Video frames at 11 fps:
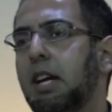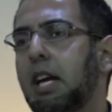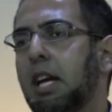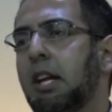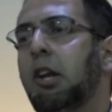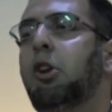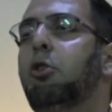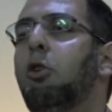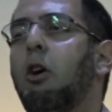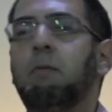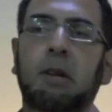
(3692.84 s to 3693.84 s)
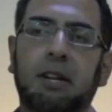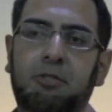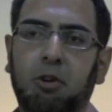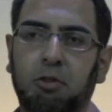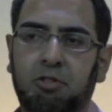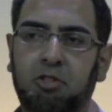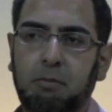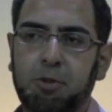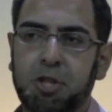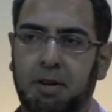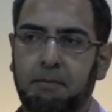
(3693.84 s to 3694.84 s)
in lieu of military
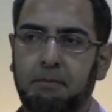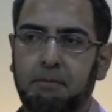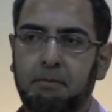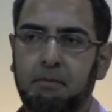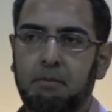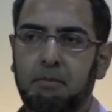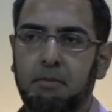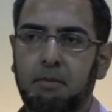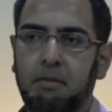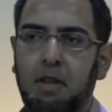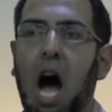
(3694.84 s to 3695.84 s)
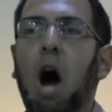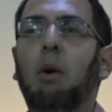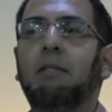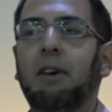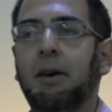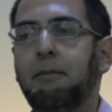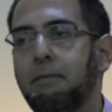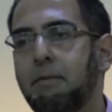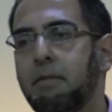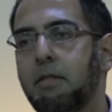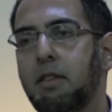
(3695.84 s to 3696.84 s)
conscription. However,
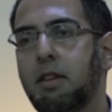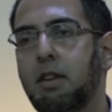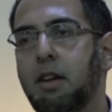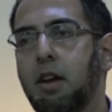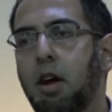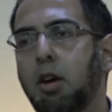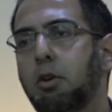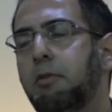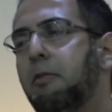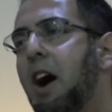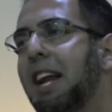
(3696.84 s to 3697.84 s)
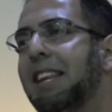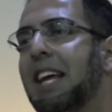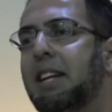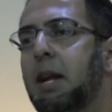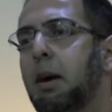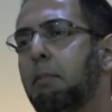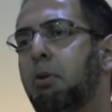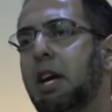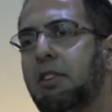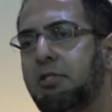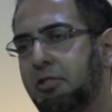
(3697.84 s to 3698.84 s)
you find that
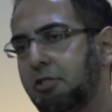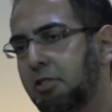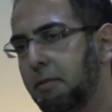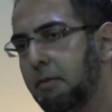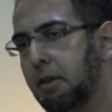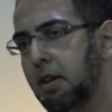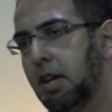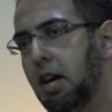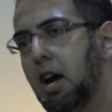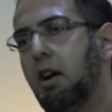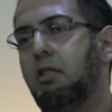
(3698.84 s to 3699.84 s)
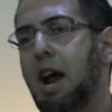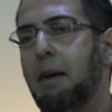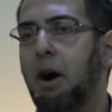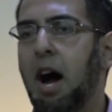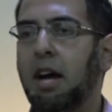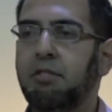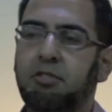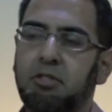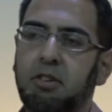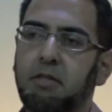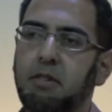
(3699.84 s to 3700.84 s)
priests,
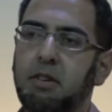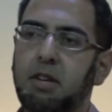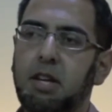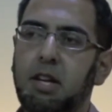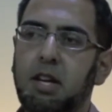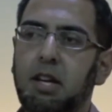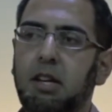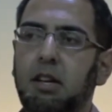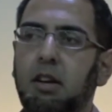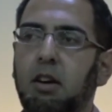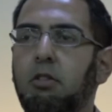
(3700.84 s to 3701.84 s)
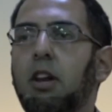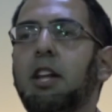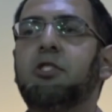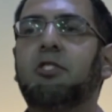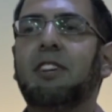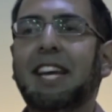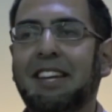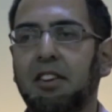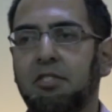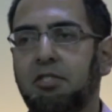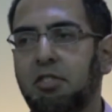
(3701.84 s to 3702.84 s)
rabbis, religious
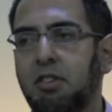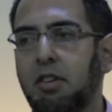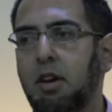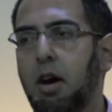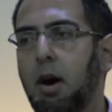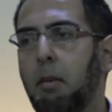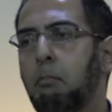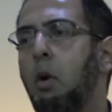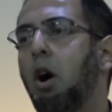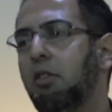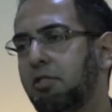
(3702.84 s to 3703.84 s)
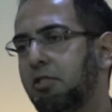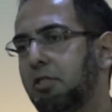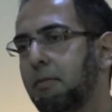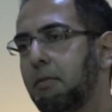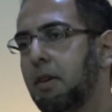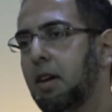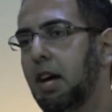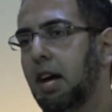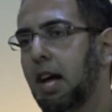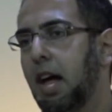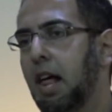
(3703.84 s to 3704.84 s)
leaders, monks,
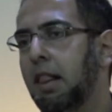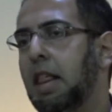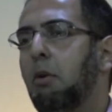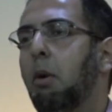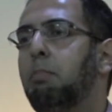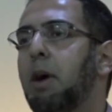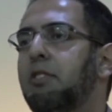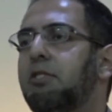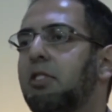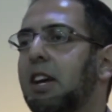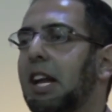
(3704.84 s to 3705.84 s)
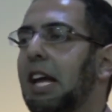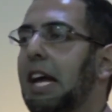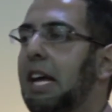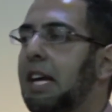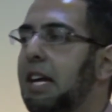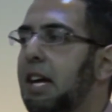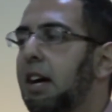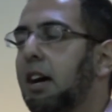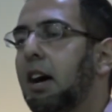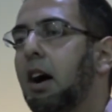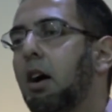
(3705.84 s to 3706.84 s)
they were basically
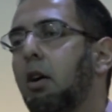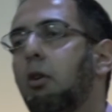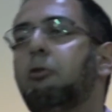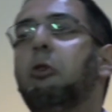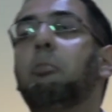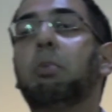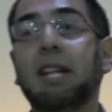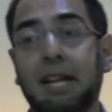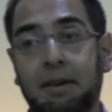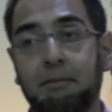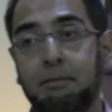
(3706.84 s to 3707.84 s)
forbidden